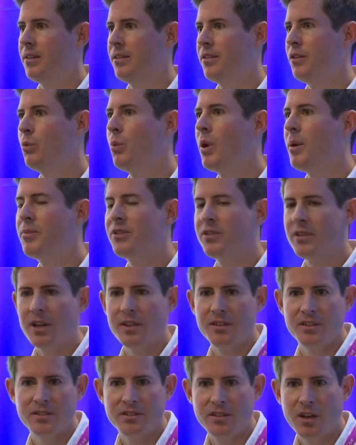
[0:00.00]
the
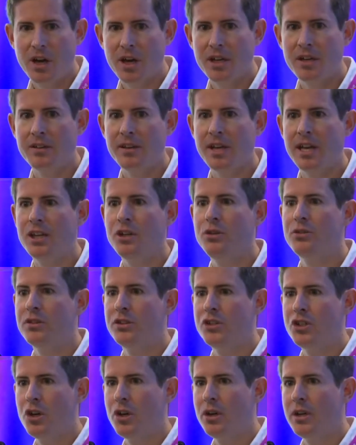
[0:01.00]
website design and that user
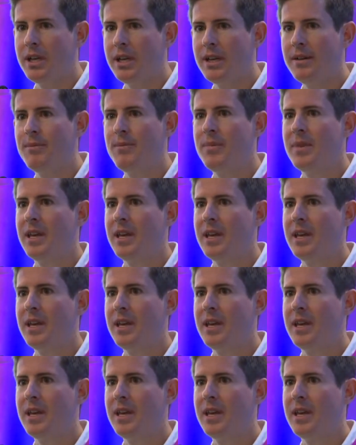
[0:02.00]
journey.